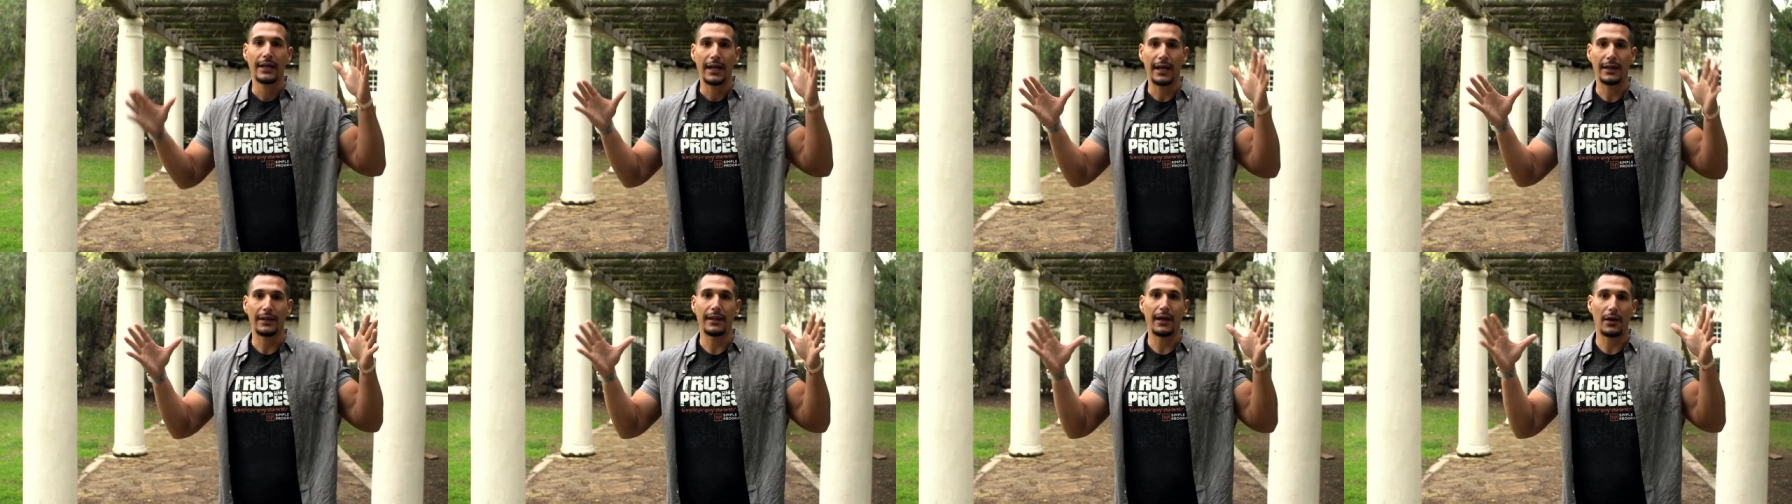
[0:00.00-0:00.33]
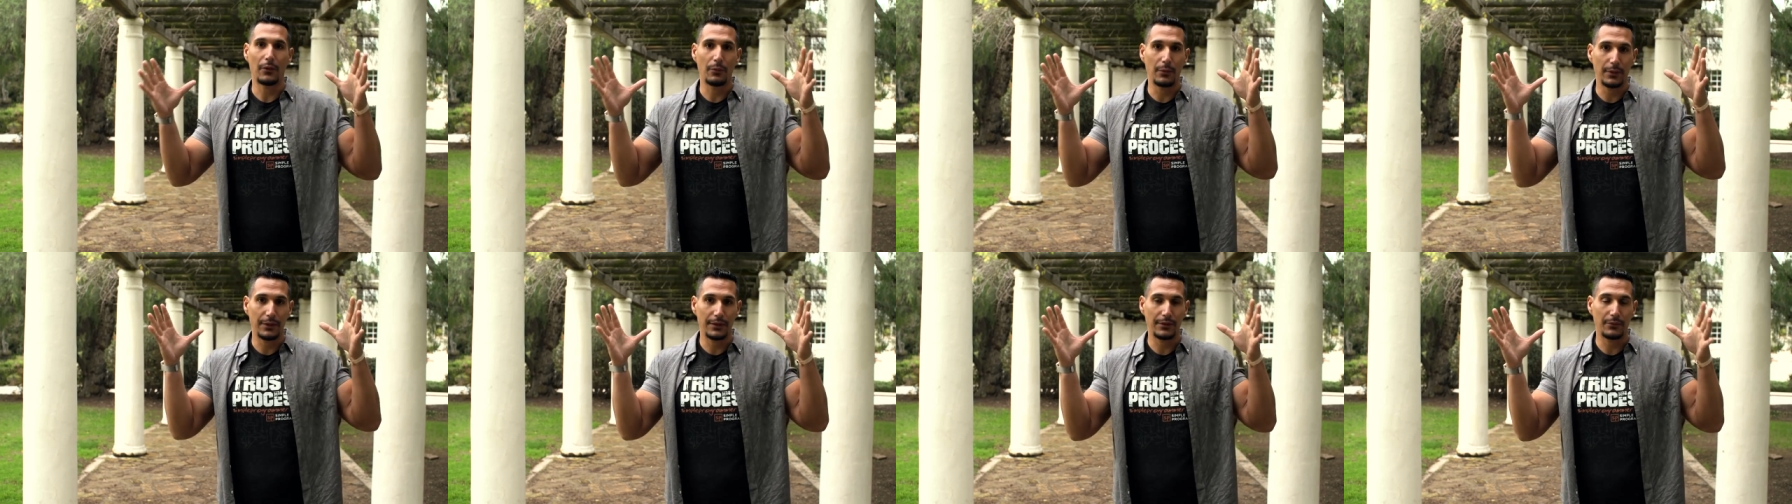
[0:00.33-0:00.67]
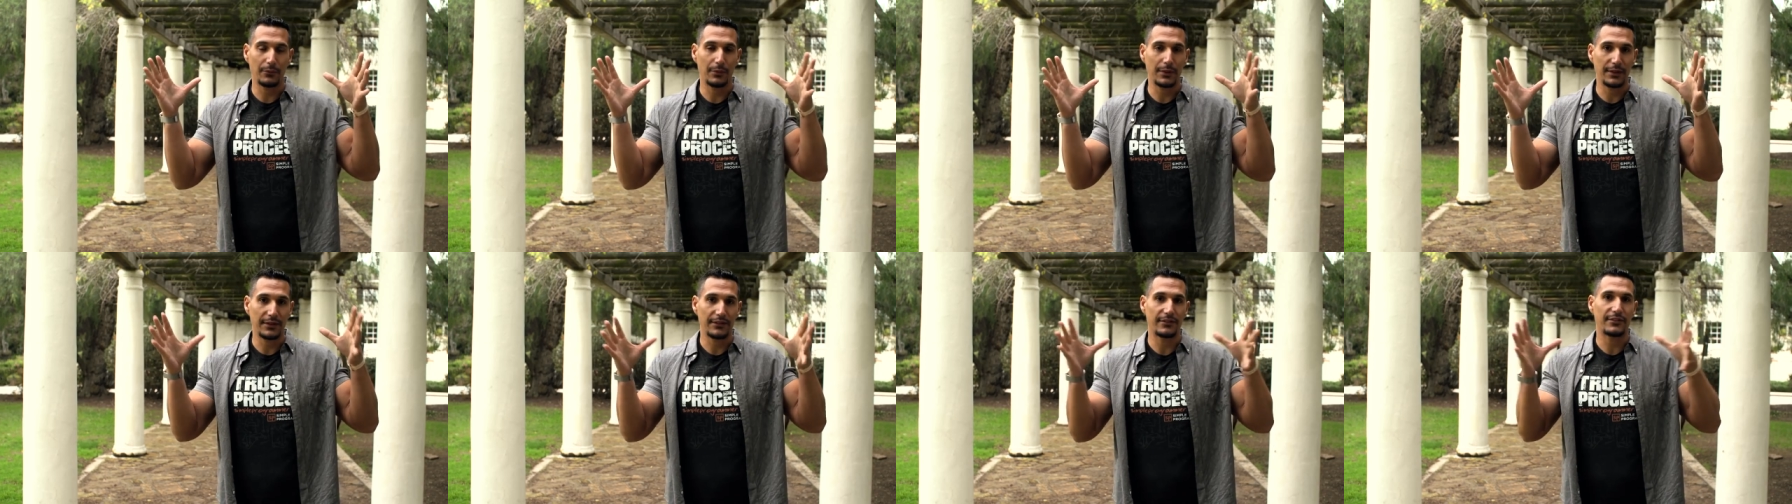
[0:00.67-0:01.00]
and now we
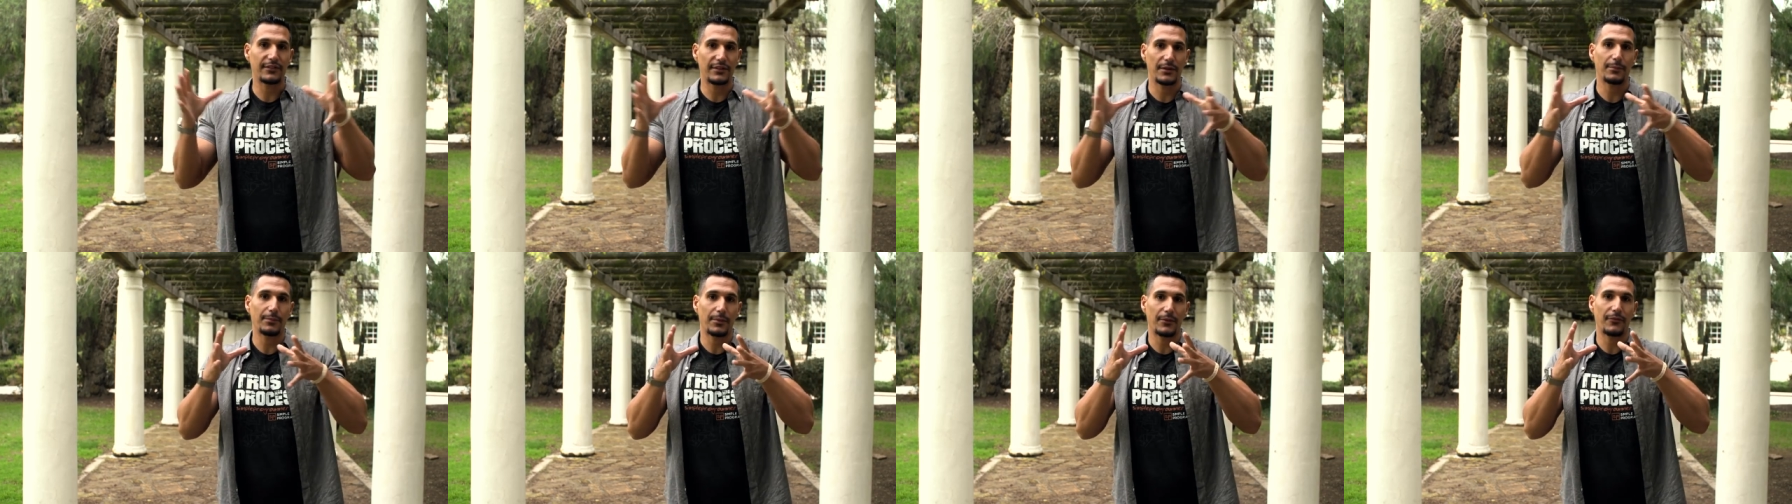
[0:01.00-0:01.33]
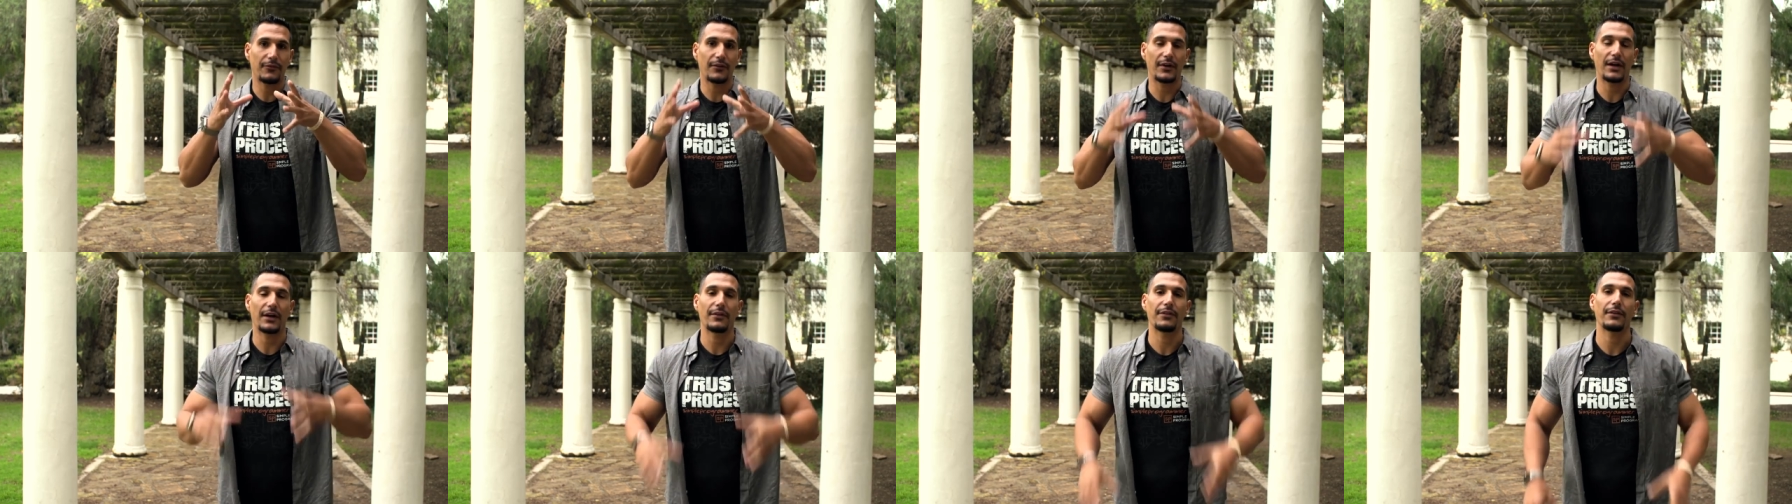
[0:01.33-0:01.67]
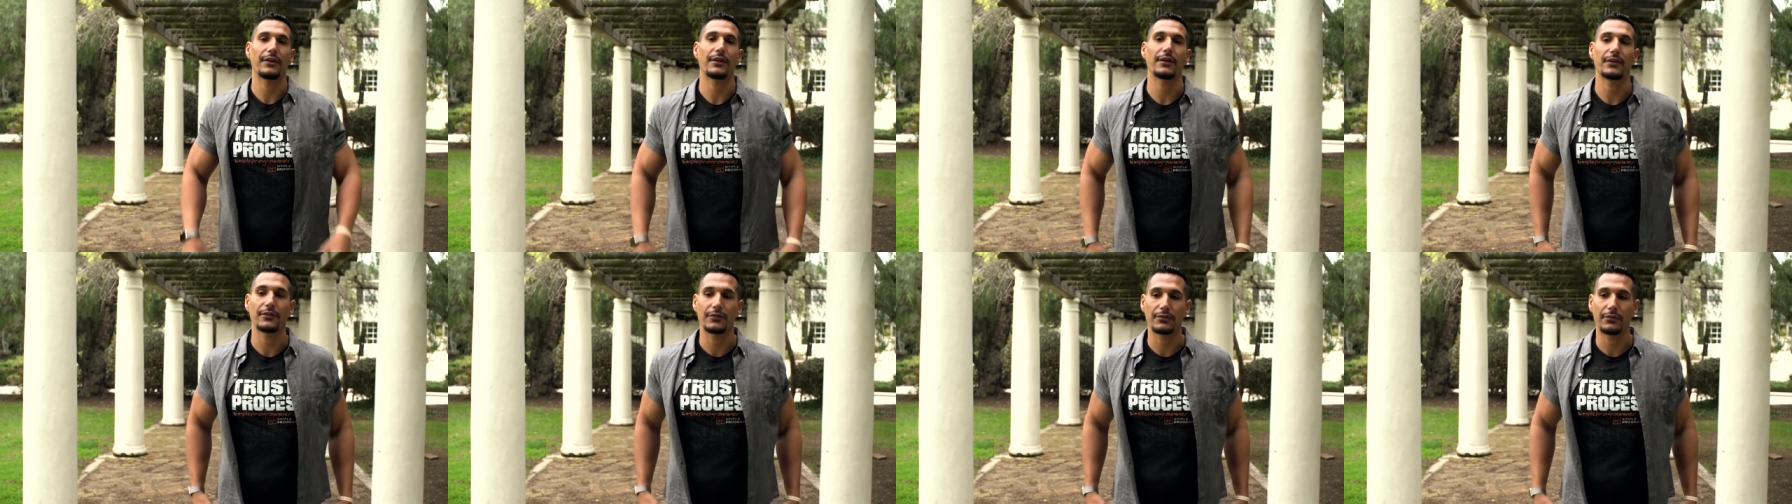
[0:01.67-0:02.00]
can simplify
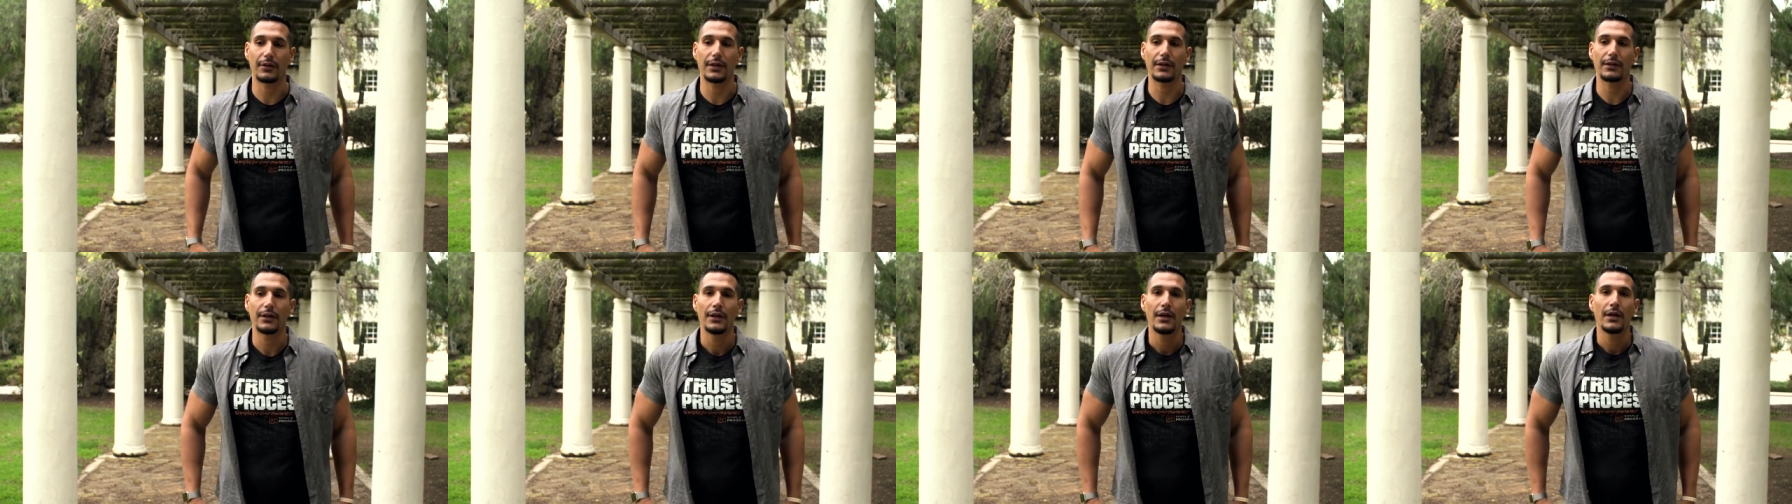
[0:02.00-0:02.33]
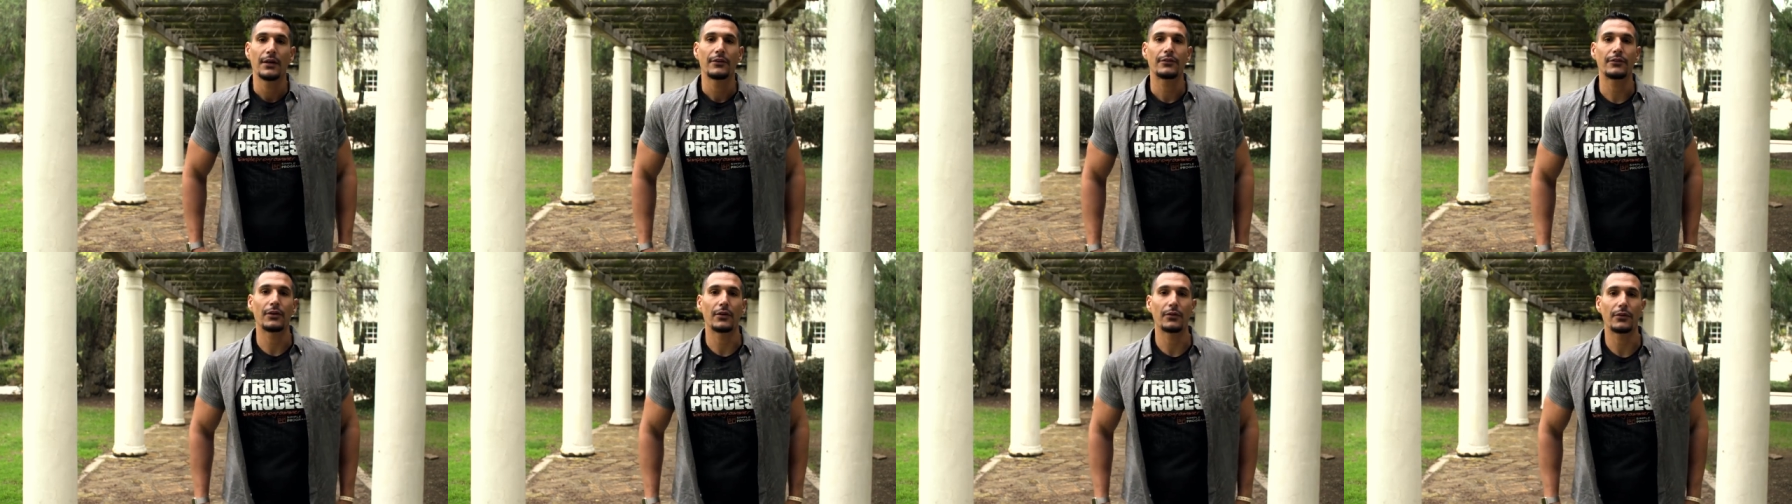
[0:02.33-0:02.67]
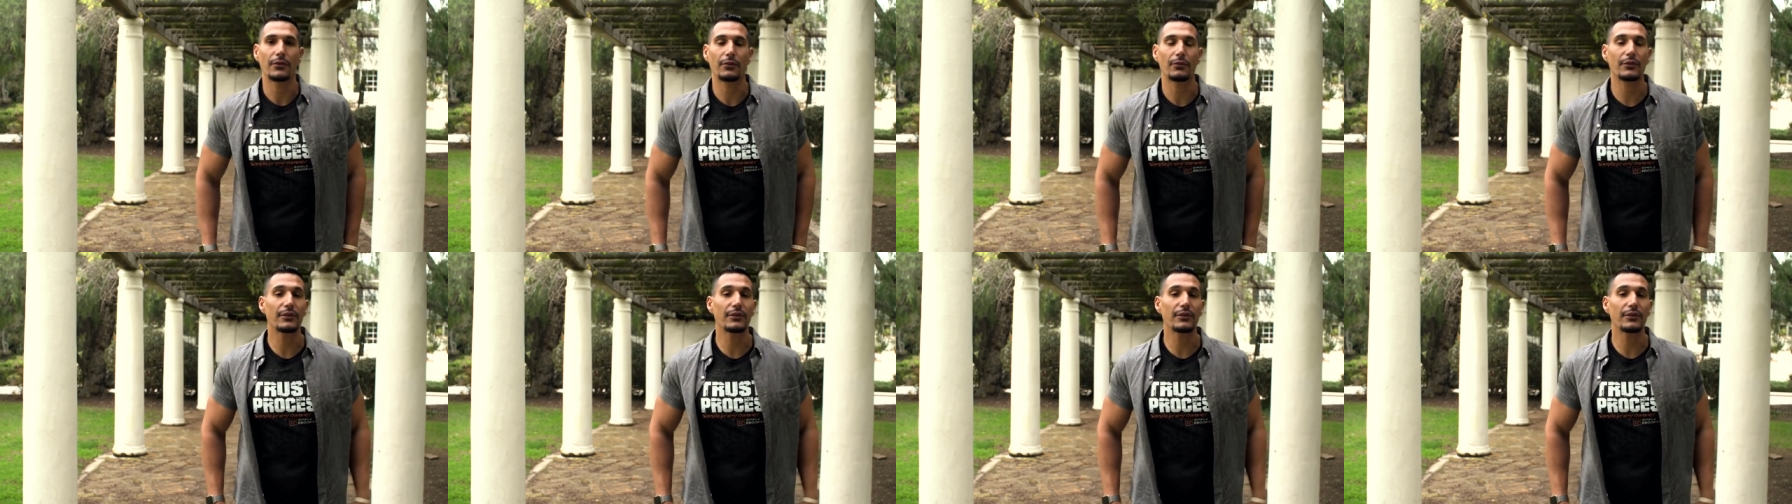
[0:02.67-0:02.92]
things, right? So the